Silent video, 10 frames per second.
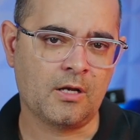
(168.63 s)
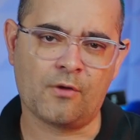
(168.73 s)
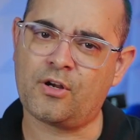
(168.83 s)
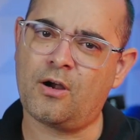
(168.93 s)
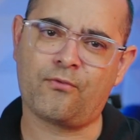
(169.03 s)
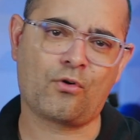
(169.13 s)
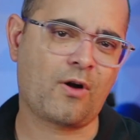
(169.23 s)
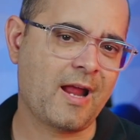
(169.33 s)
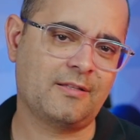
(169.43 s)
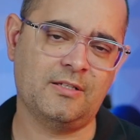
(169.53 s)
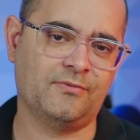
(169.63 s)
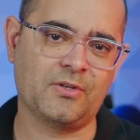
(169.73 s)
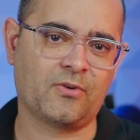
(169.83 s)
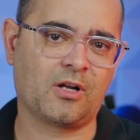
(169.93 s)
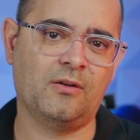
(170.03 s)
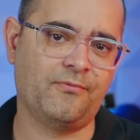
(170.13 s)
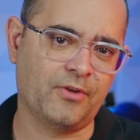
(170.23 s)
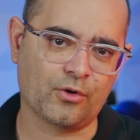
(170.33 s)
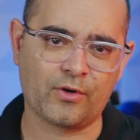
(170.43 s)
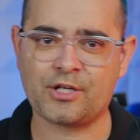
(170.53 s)
Now, there are a variety of different
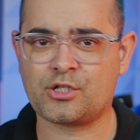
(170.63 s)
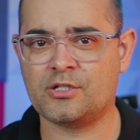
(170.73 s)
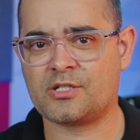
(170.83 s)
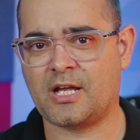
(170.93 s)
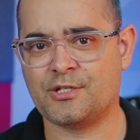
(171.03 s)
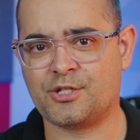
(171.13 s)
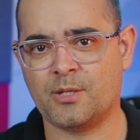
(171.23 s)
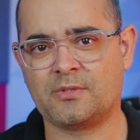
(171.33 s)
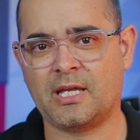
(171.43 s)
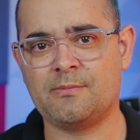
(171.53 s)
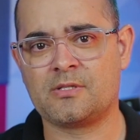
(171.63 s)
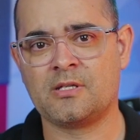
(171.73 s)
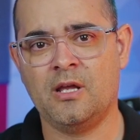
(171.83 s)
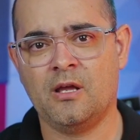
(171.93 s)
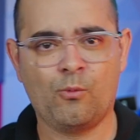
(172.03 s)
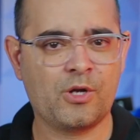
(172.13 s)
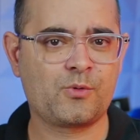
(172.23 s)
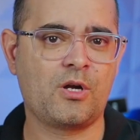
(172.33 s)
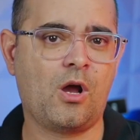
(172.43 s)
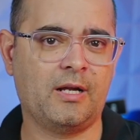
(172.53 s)
configurations and chip types,
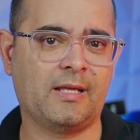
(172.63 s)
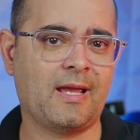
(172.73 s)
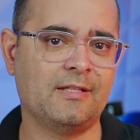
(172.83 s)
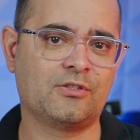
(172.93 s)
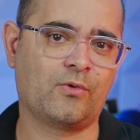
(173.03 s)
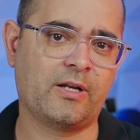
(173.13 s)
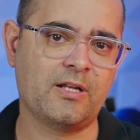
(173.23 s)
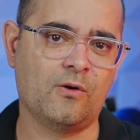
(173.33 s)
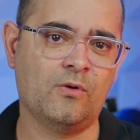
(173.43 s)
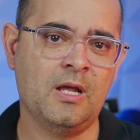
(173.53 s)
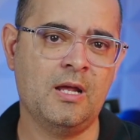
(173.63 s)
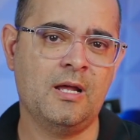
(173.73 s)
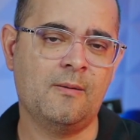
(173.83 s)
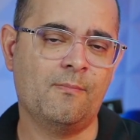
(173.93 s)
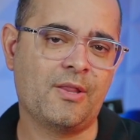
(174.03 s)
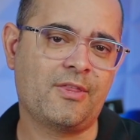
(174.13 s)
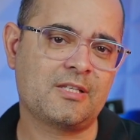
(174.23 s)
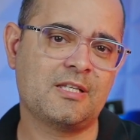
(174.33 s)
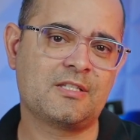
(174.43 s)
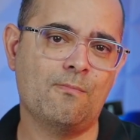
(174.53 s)
which we're not going to get into right now, but
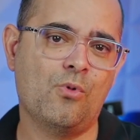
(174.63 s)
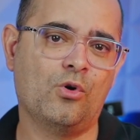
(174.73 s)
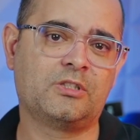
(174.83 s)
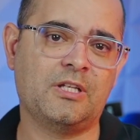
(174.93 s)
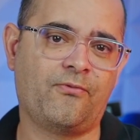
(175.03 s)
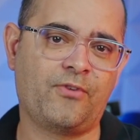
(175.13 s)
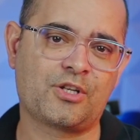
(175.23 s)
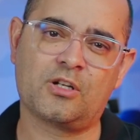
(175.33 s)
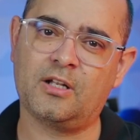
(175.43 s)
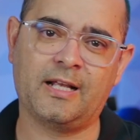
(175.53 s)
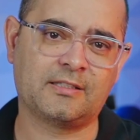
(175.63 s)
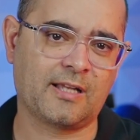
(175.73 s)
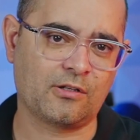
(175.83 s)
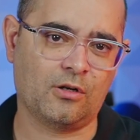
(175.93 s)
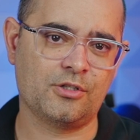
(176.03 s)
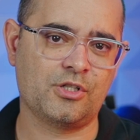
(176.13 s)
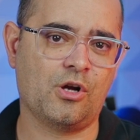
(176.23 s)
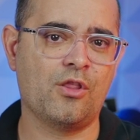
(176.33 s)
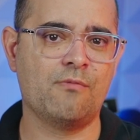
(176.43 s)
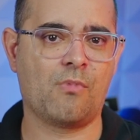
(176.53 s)
this is the most efficient light
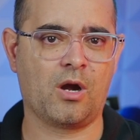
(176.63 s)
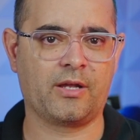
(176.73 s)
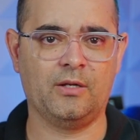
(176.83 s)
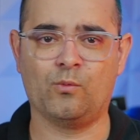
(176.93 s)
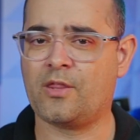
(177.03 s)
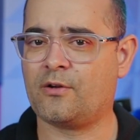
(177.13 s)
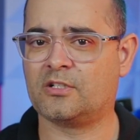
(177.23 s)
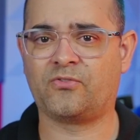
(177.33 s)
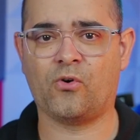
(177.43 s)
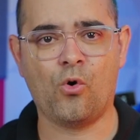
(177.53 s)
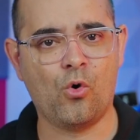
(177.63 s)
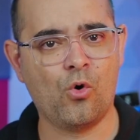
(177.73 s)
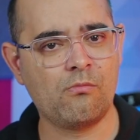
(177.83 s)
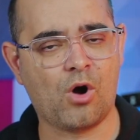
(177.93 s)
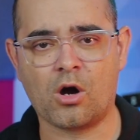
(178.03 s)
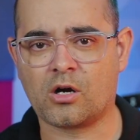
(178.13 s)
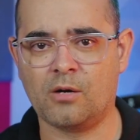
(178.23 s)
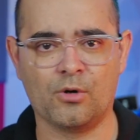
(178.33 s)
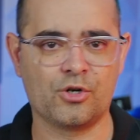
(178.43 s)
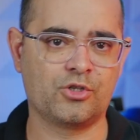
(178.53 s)
technology on the market, whether it's for home or
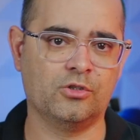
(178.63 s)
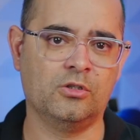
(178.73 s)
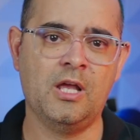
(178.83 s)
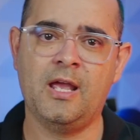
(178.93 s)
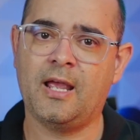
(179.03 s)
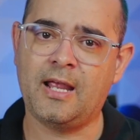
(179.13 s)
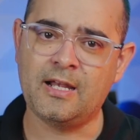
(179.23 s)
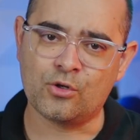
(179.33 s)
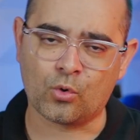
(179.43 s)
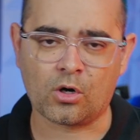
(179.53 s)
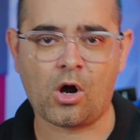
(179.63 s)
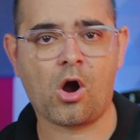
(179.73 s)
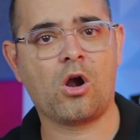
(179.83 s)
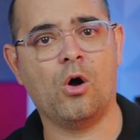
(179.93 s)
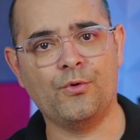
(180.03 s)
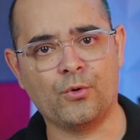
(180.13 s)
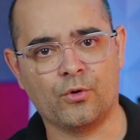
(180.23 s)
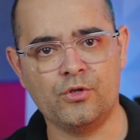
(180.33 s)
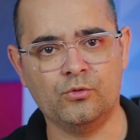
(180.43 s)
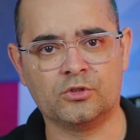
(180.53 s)
commercial, indoor or
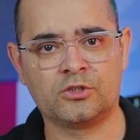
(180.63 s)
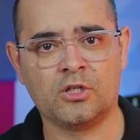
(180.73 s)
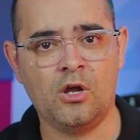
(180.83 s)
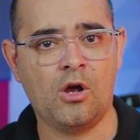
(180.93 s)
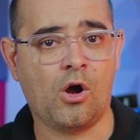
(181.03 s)
outdoor use,